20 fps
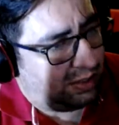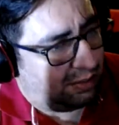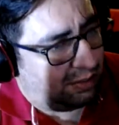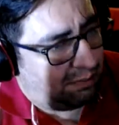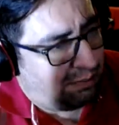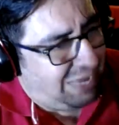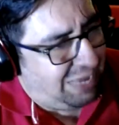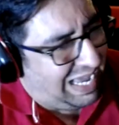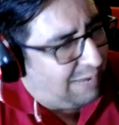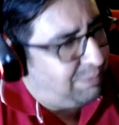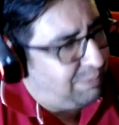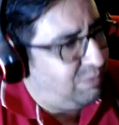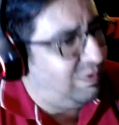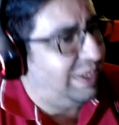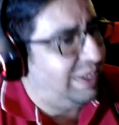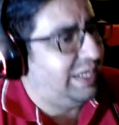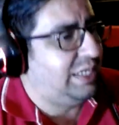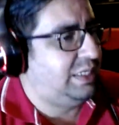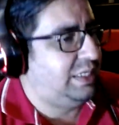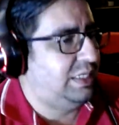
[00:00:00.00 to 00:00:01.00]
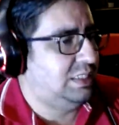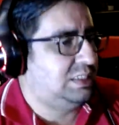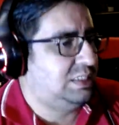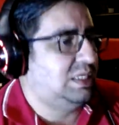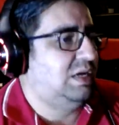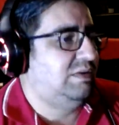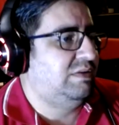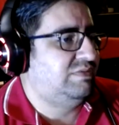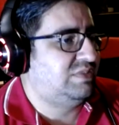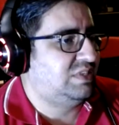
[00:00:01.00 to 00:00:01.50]
the map where it
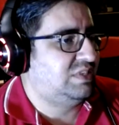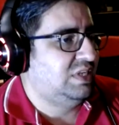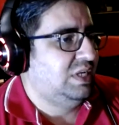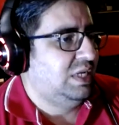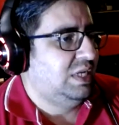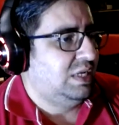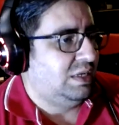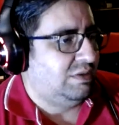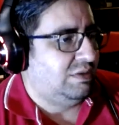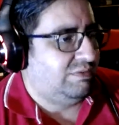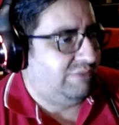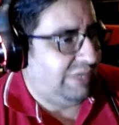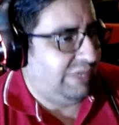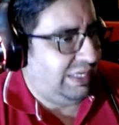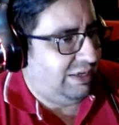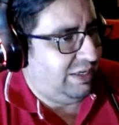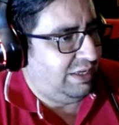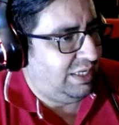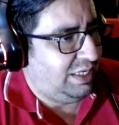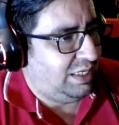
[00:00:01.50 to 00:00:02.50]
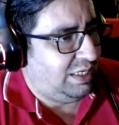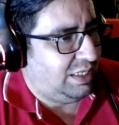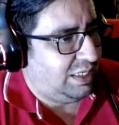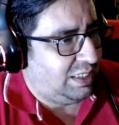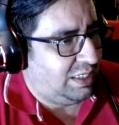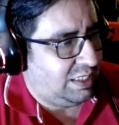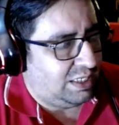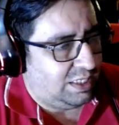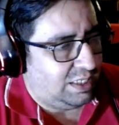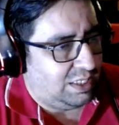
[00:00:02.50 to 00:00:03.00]
deserves. We
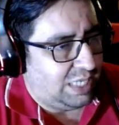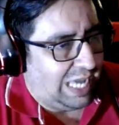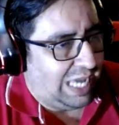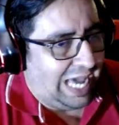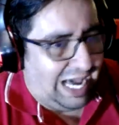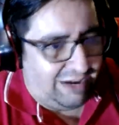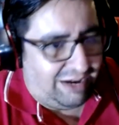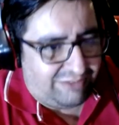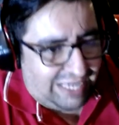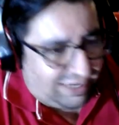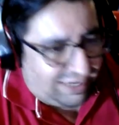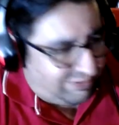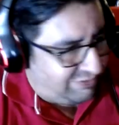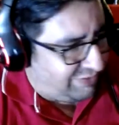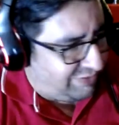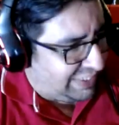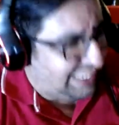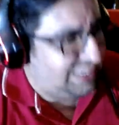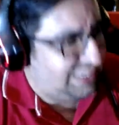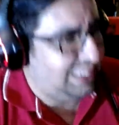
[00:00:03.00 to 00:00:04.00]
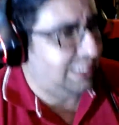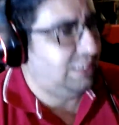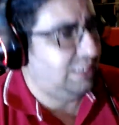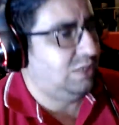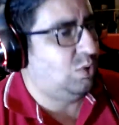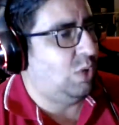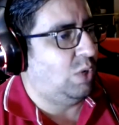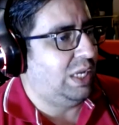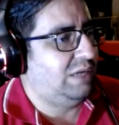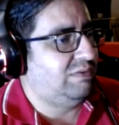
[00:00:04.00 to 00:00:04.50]
have everything
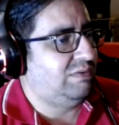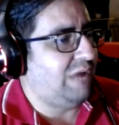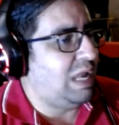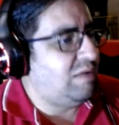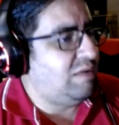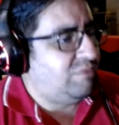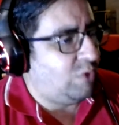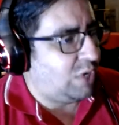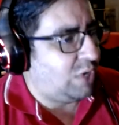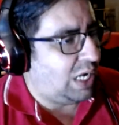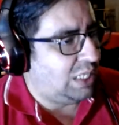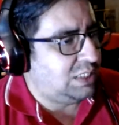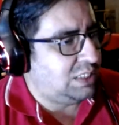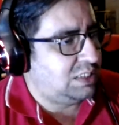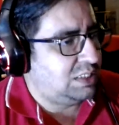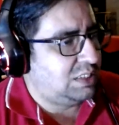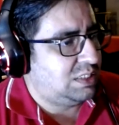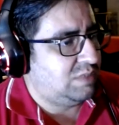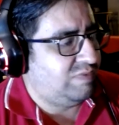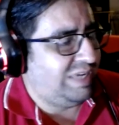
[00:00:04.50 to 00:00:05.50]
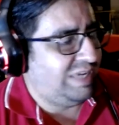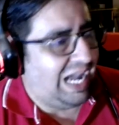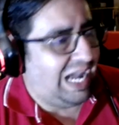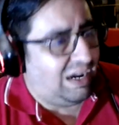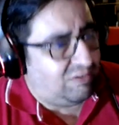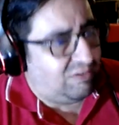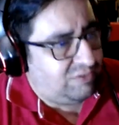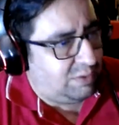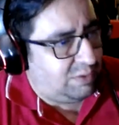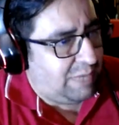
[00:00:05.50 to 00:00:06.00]
going well for us. We
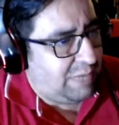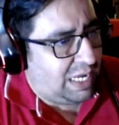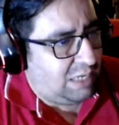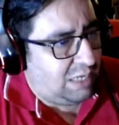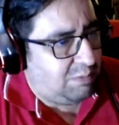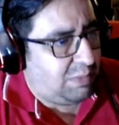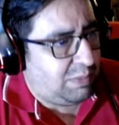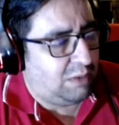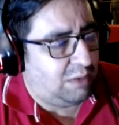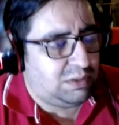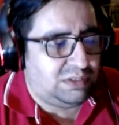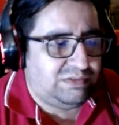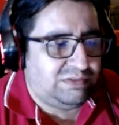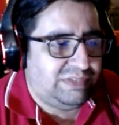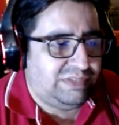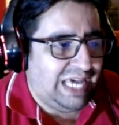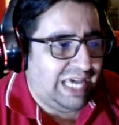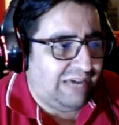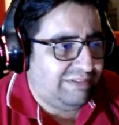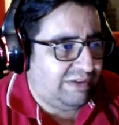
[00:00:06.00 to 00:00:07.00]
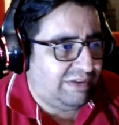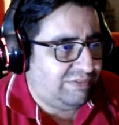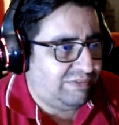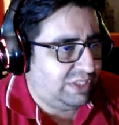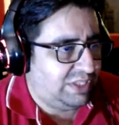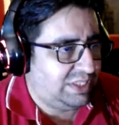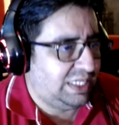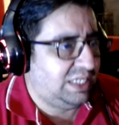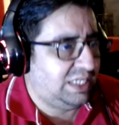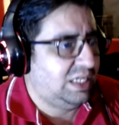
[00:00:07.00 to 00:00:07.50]
have the manpower. We have
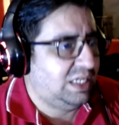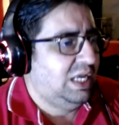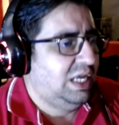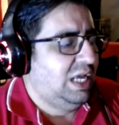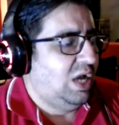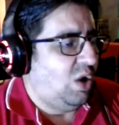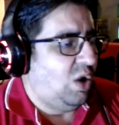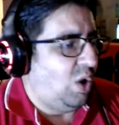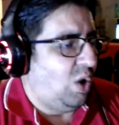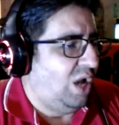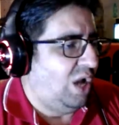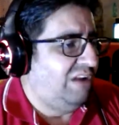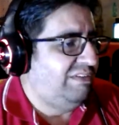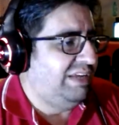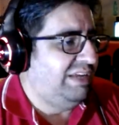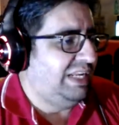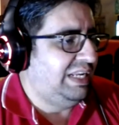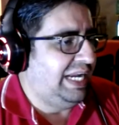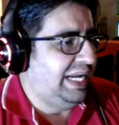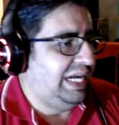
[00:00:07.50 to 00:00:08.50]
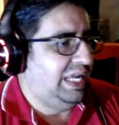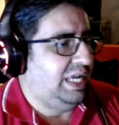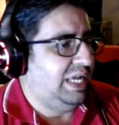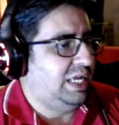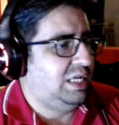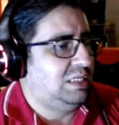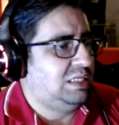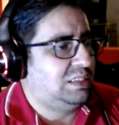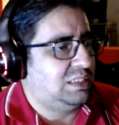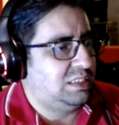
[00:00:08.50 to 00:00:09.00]
everything. All we need
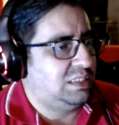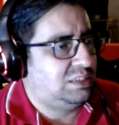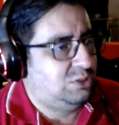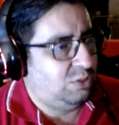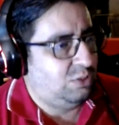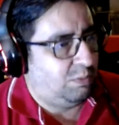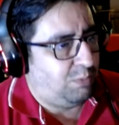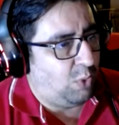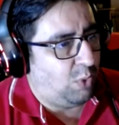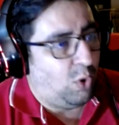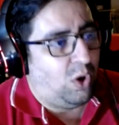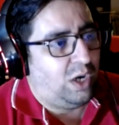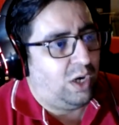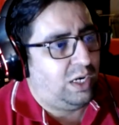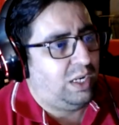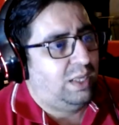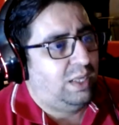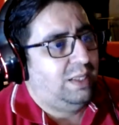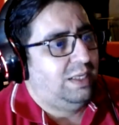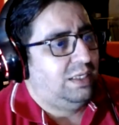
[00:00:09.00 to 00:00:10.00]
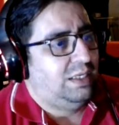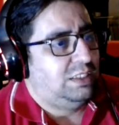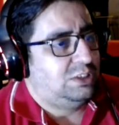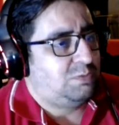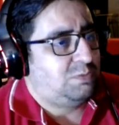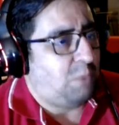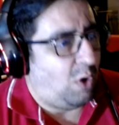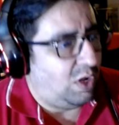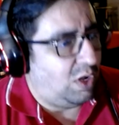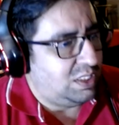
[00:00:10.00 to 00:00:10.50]
is support,
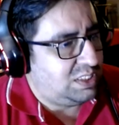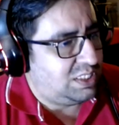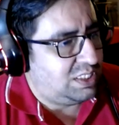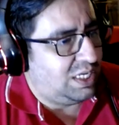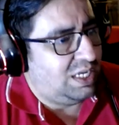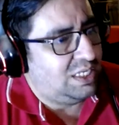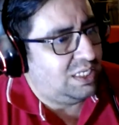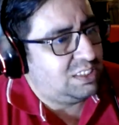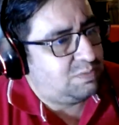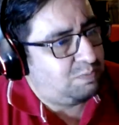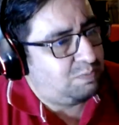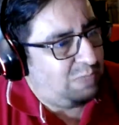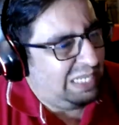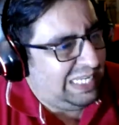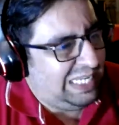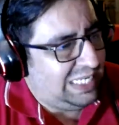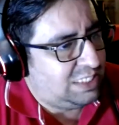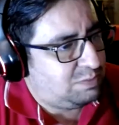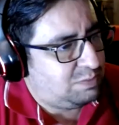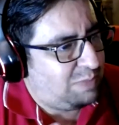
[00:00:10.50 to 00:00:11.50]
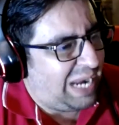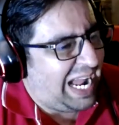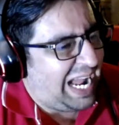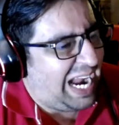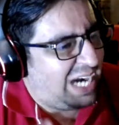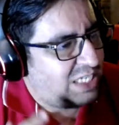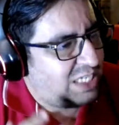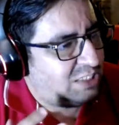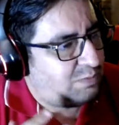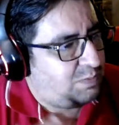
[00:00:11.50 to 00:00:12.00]
sponsors, please,
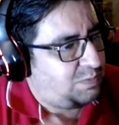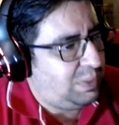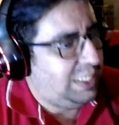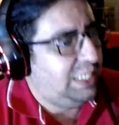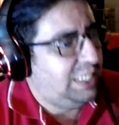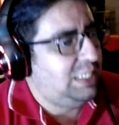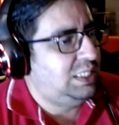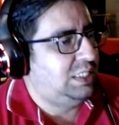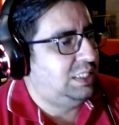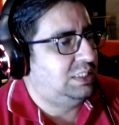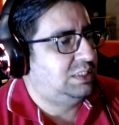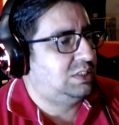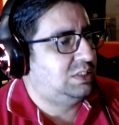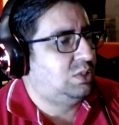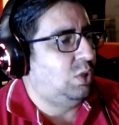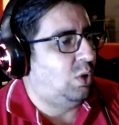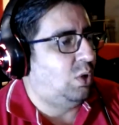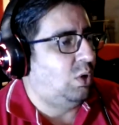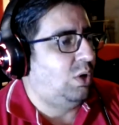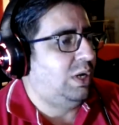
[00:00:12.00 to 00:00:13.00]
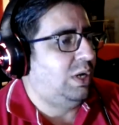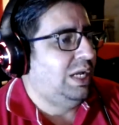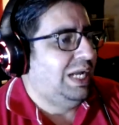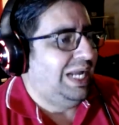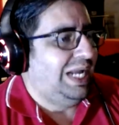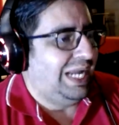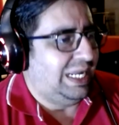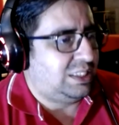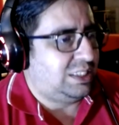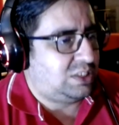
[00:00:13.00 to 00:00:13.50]
brands, please go.
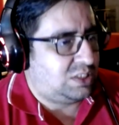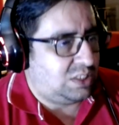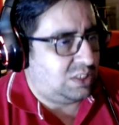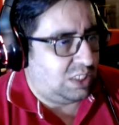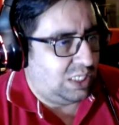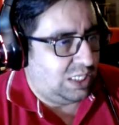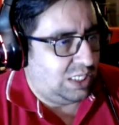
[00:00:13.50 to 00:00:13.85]
It's